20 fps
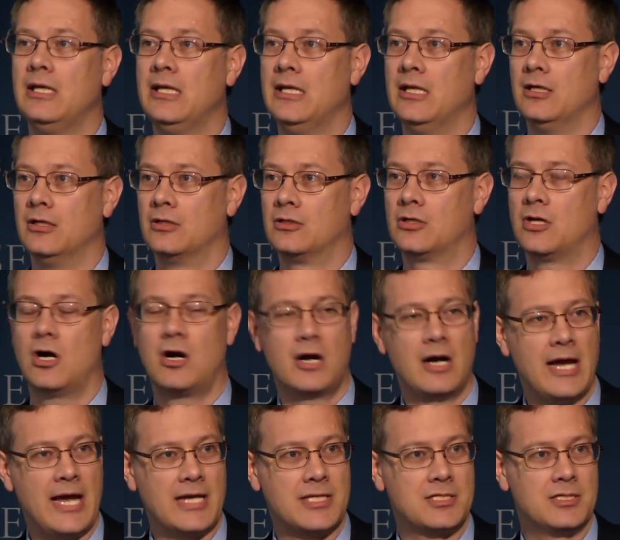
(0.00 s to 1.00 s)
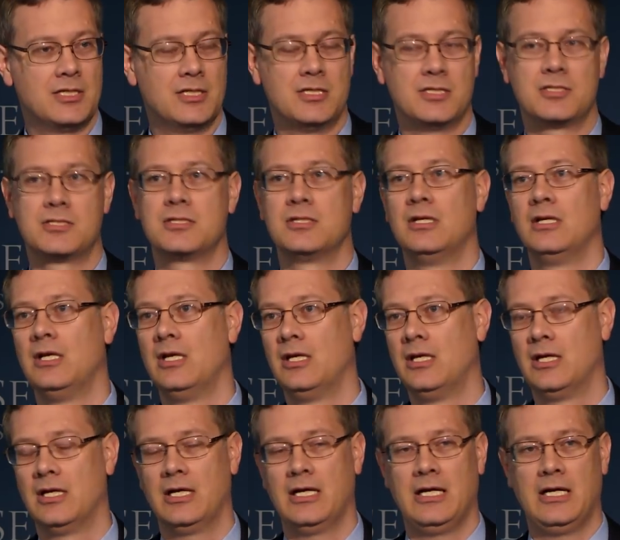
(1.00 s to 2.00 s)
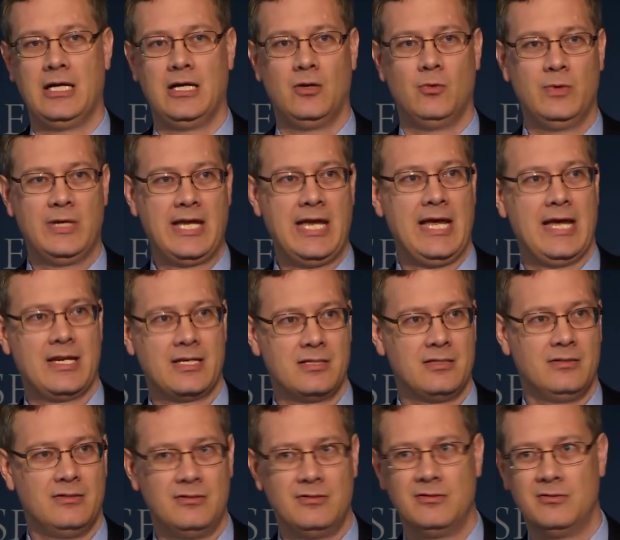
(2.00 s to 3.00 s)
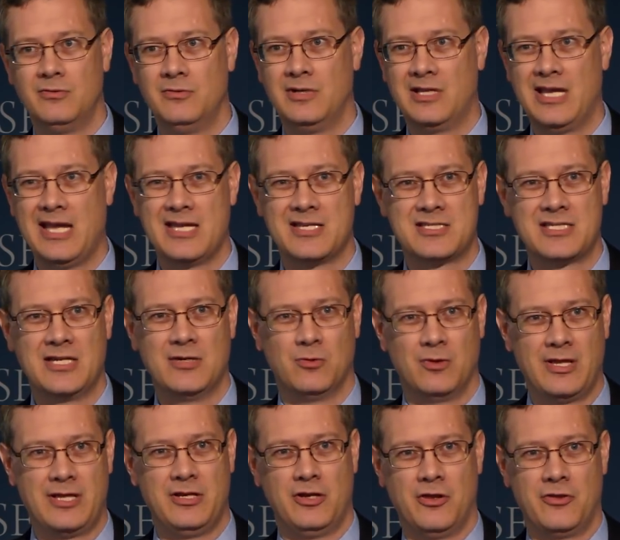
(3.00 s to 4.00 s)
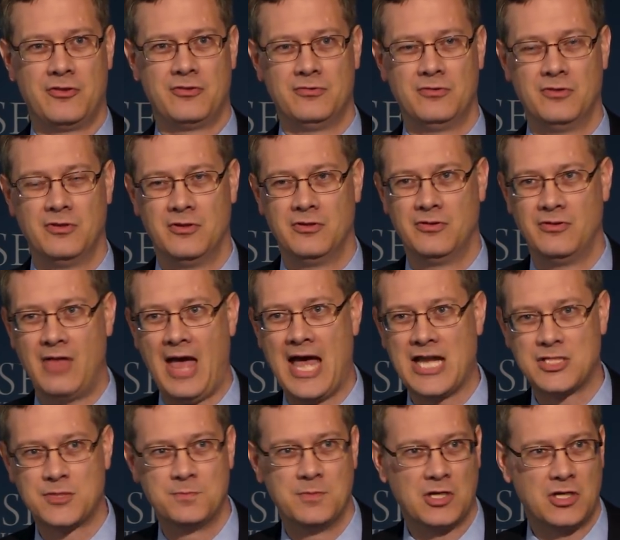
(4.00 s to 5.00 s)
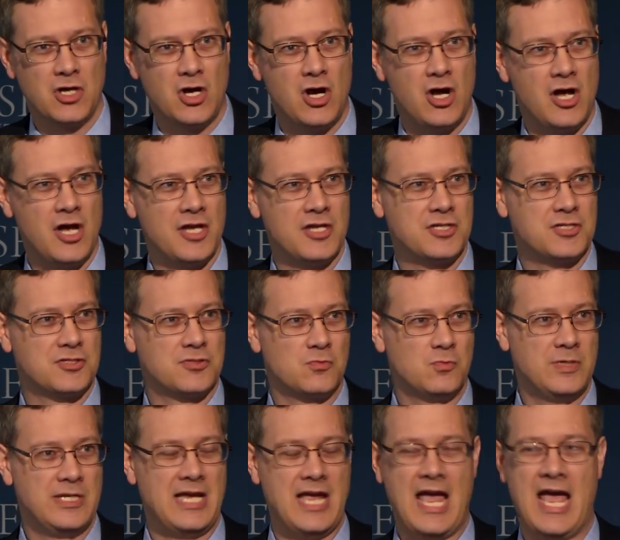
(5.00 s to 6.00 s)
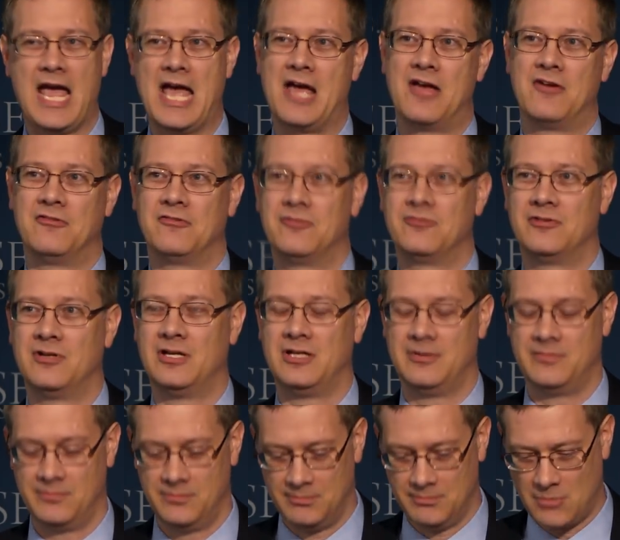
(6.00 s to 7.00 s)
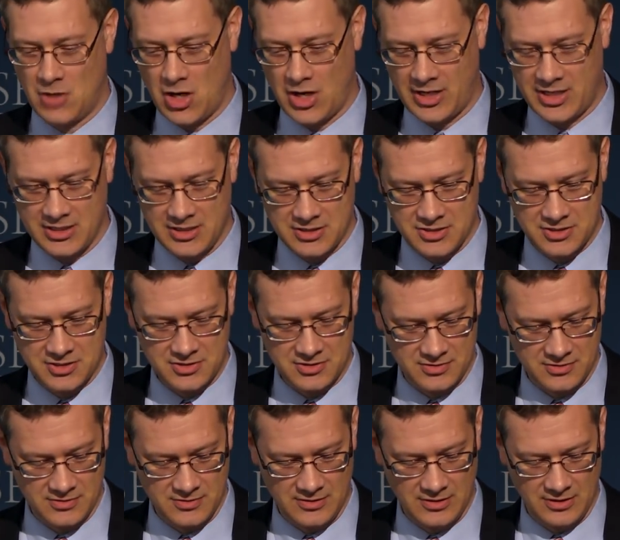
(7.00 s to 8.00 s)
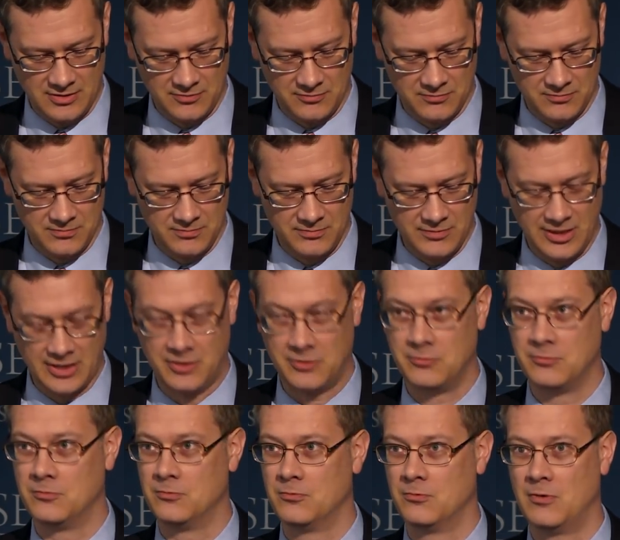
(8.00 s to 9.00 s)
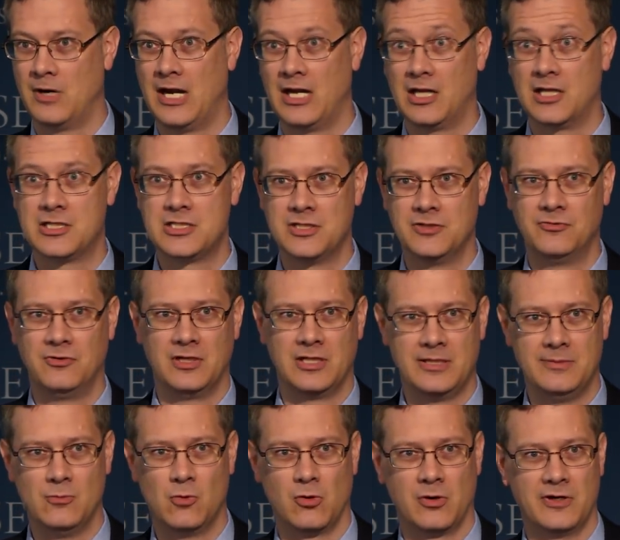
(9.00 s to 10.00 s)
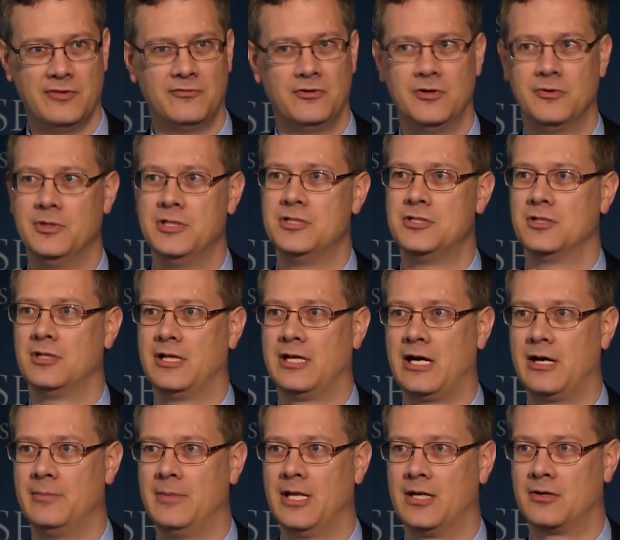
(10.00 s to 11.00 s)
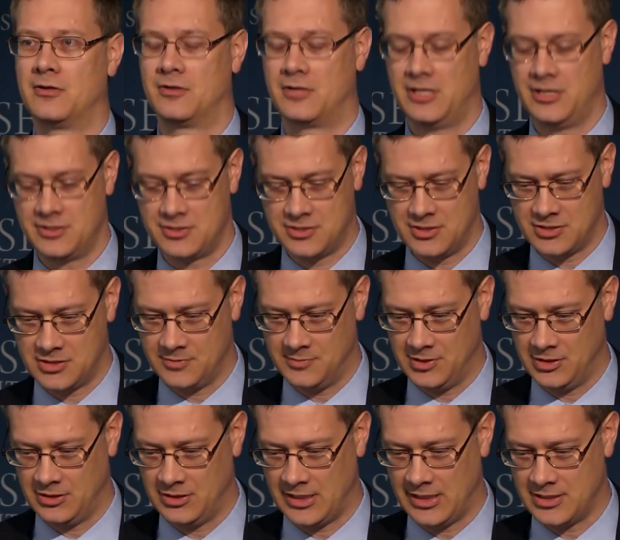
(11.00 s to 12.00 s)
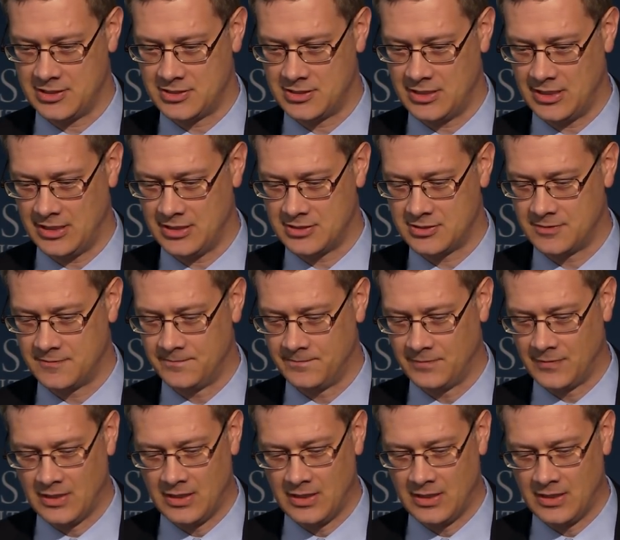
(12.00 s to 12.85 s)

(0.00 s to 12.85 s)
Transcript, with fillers: in car accidents, uh, we can't we can't say, well, you know, th that's because we have um, markets uh, that are relatively more influential in our medical care system in the United States.